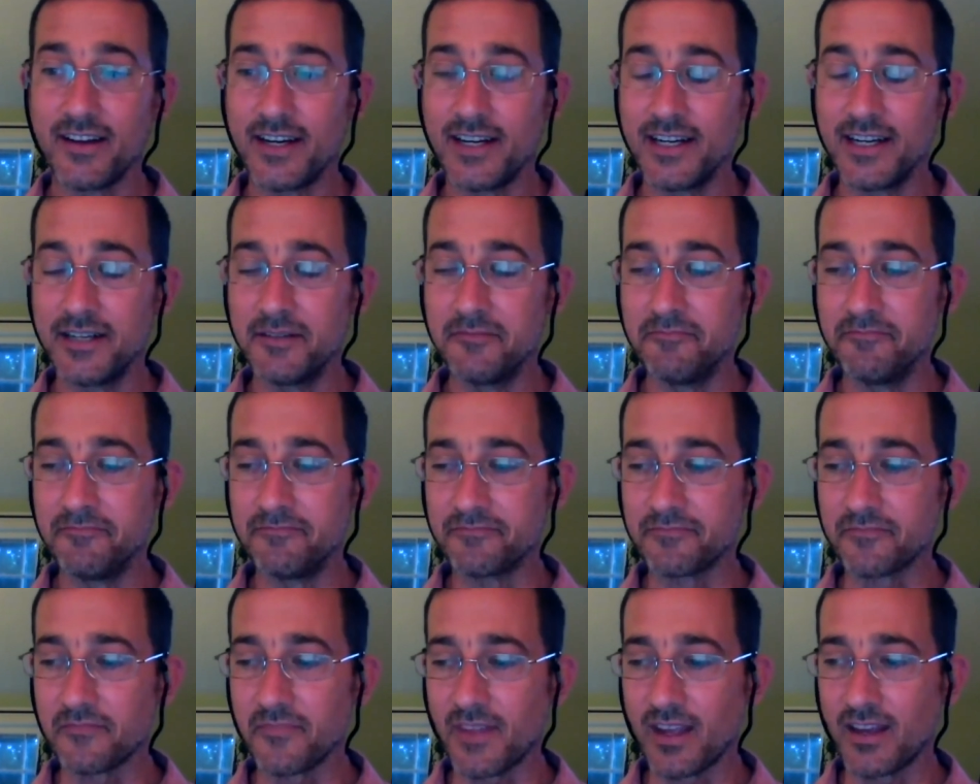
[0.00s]
Um,
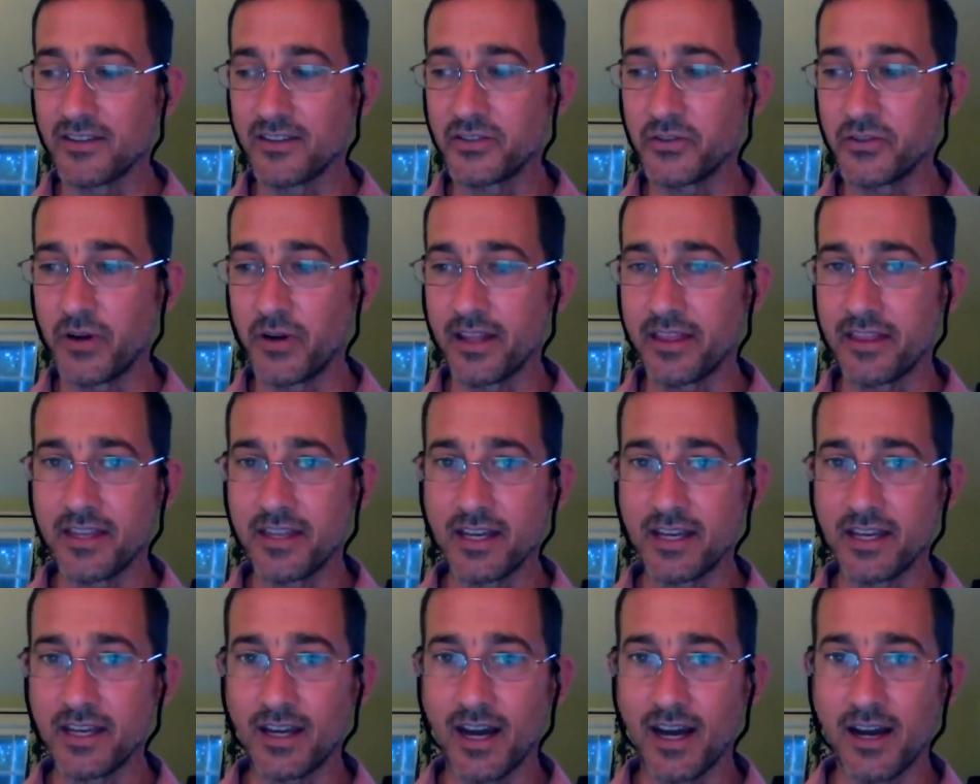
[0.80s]
so I
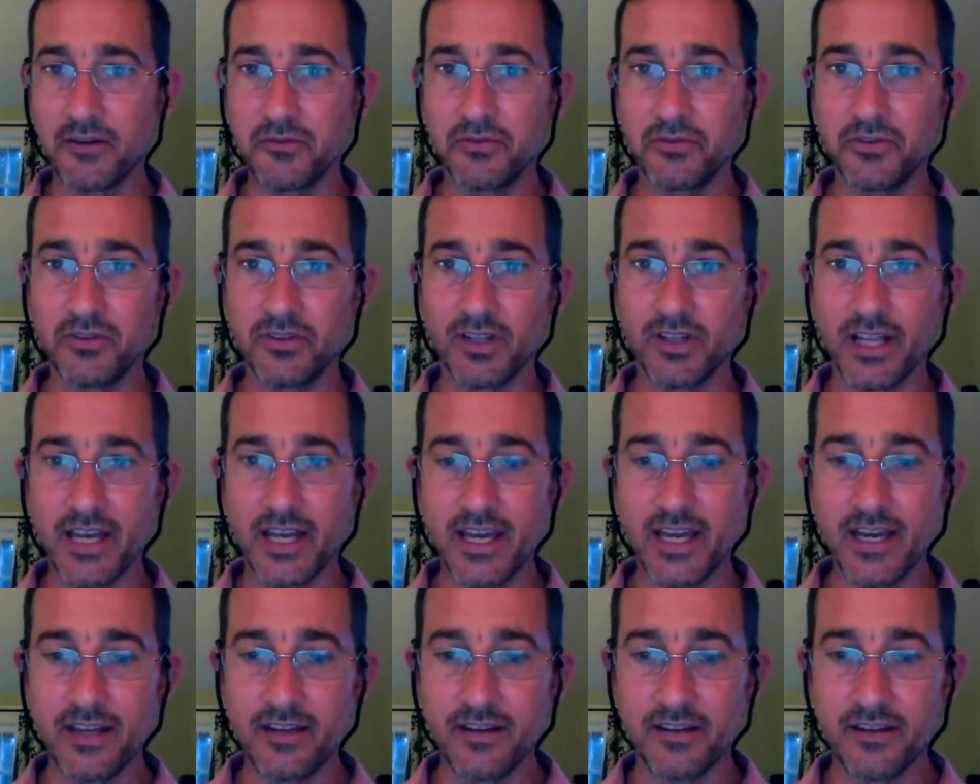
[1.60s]
think I
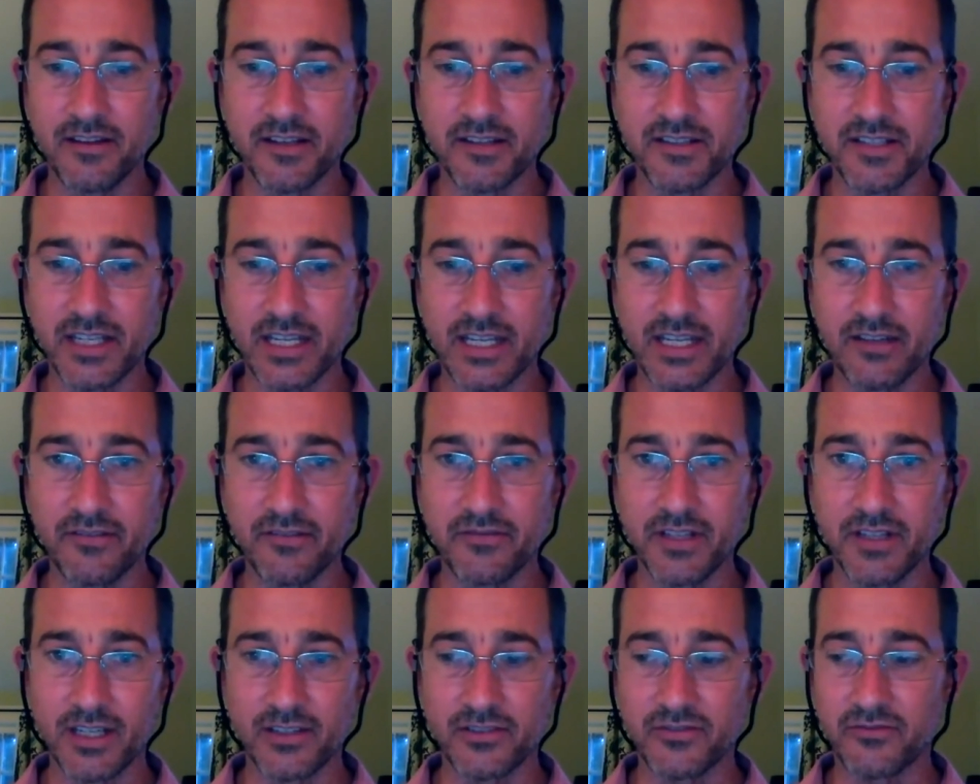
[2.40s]
will end this
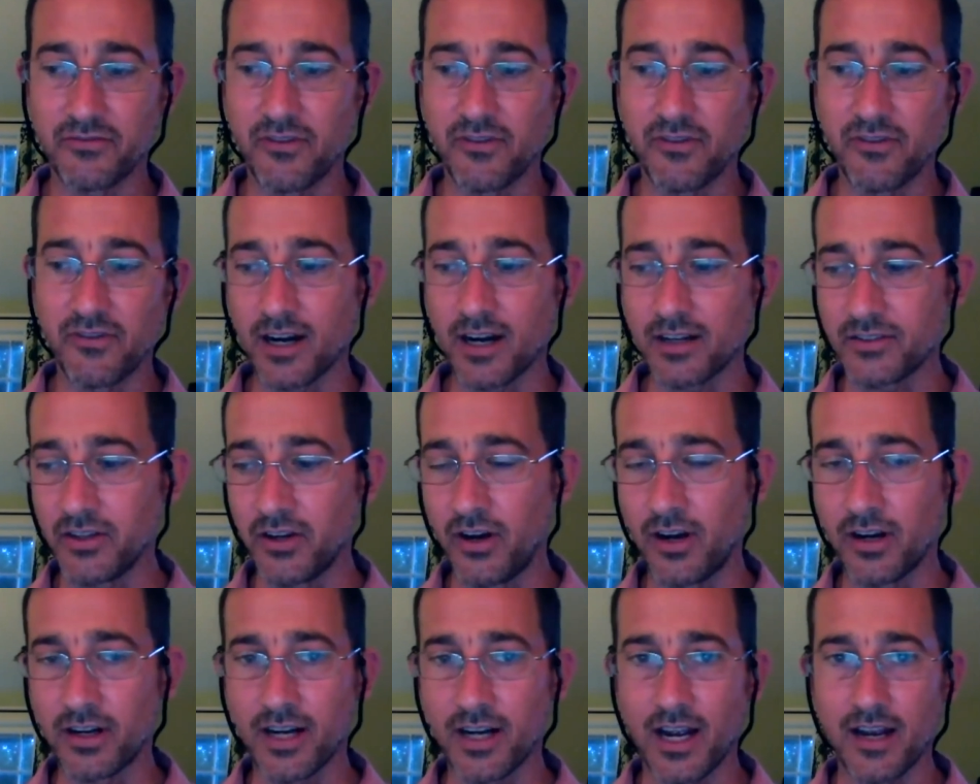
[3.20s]
evening's
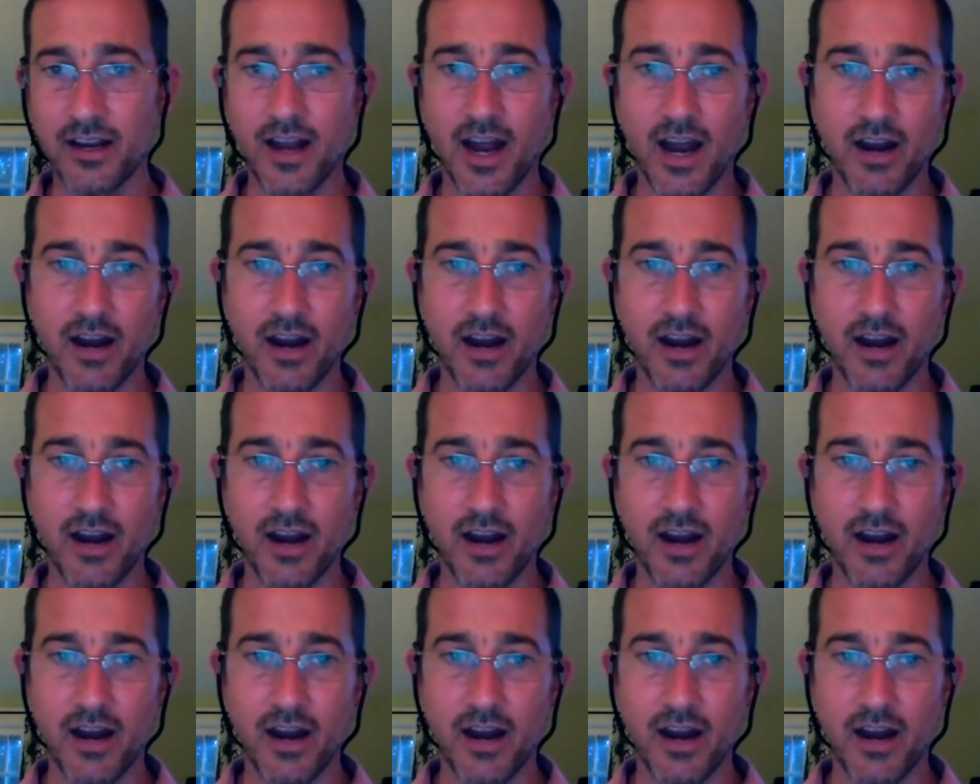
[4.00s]
rock talk.